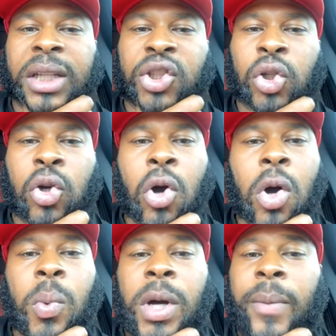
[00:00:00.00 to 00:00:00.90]
Dungy or
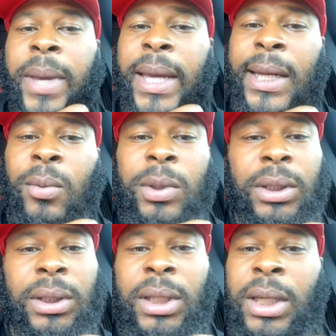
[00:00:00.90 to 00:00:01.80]
Caldwell, man, it
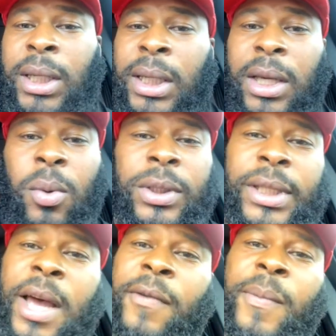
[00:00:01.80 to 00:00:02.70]
was
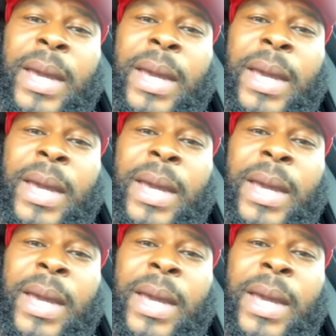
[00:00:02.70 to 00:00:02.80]
tough,